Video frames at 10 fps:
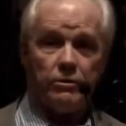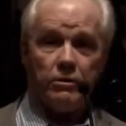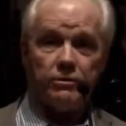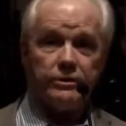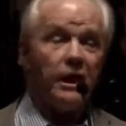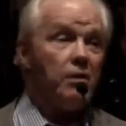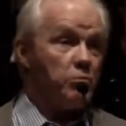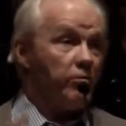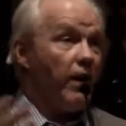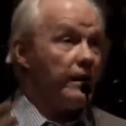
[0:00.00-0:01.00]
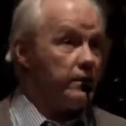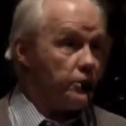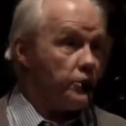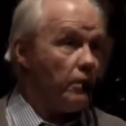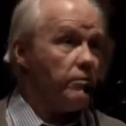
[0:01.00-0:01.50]
tools,
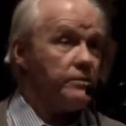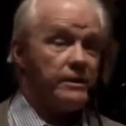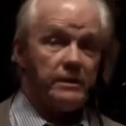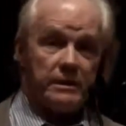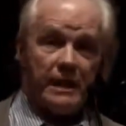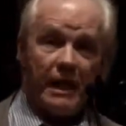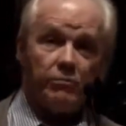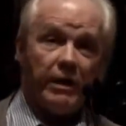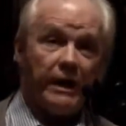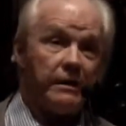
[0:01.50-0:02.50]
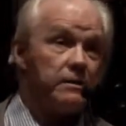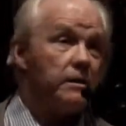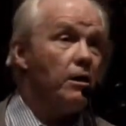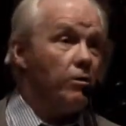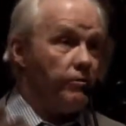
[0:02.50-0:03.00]
provide the shovels and the
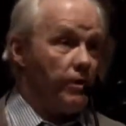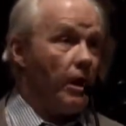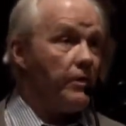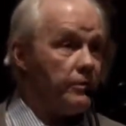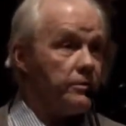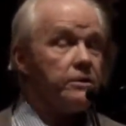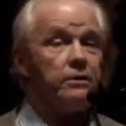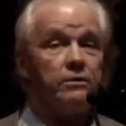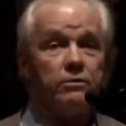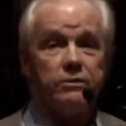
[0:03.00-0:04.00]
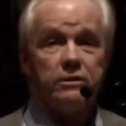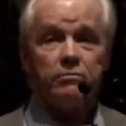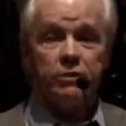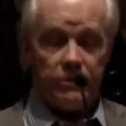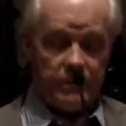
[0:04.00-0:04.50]
sandbags for others to use
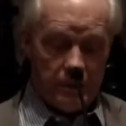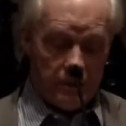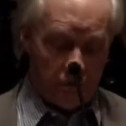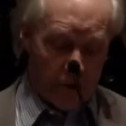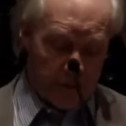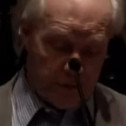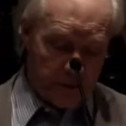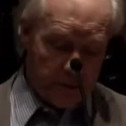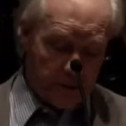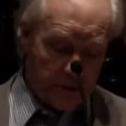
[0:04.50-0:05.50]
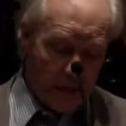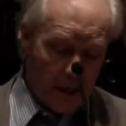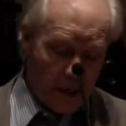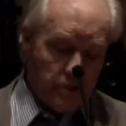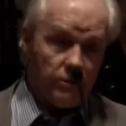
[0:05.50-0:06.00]
them to assist refugees.
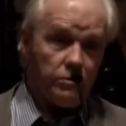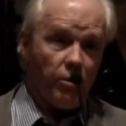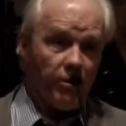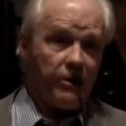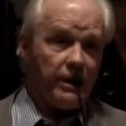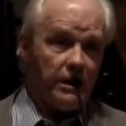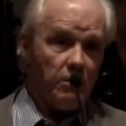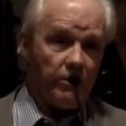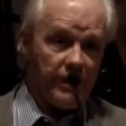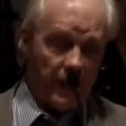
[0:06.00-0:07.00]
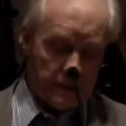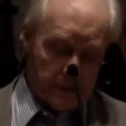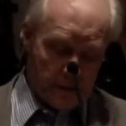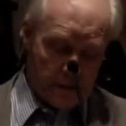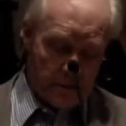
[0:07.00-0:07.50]
So it's worth thinking about that
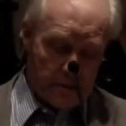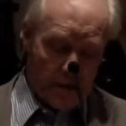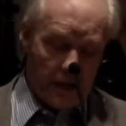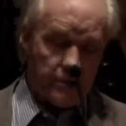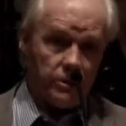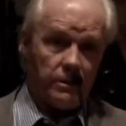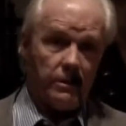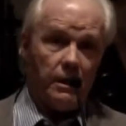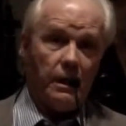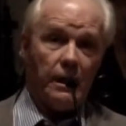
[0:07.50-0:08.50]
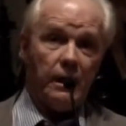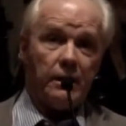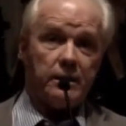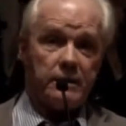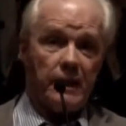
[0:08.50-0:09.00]
as a strategy.
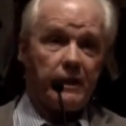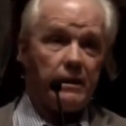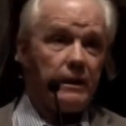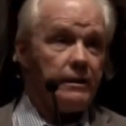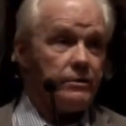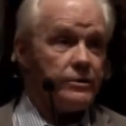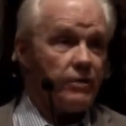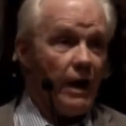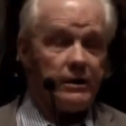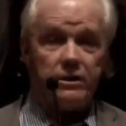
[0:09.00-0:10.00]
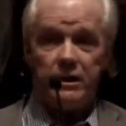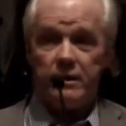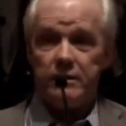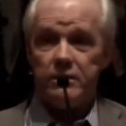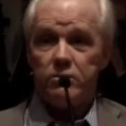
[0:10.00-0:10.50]
The second legal
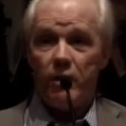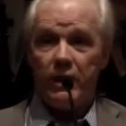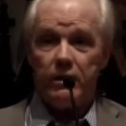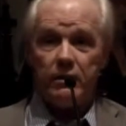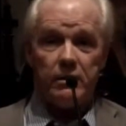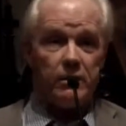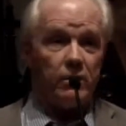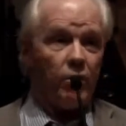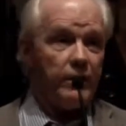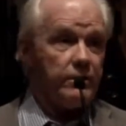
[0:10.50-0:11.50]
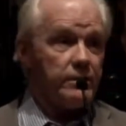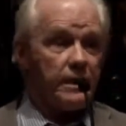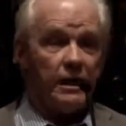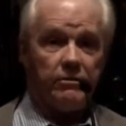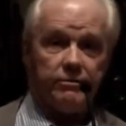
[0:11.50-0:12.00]
strategy, and this is where the
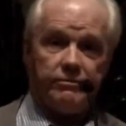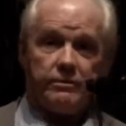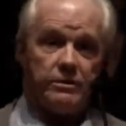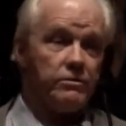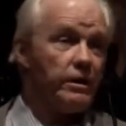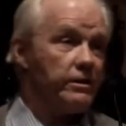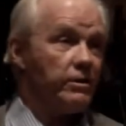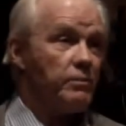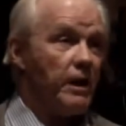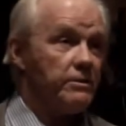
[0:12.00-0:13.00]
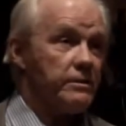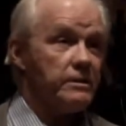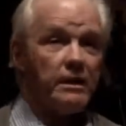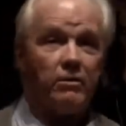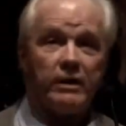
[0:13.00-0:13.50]
lawyers kind of straighten their
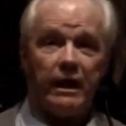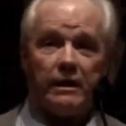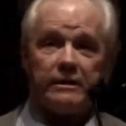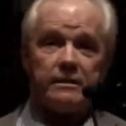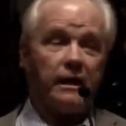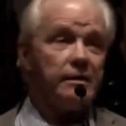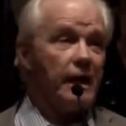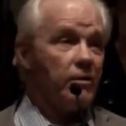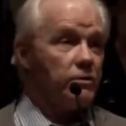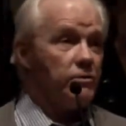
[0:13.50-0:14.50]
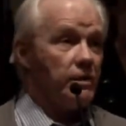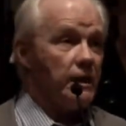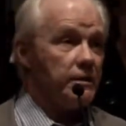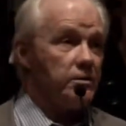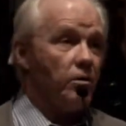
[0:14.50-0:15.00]
belts and say, okay, let's get down to
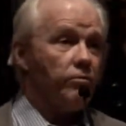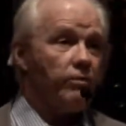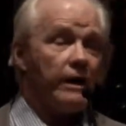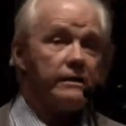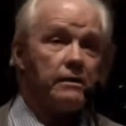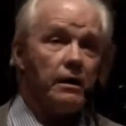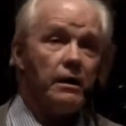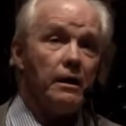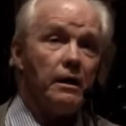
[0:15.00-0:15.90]
it, let's go fight.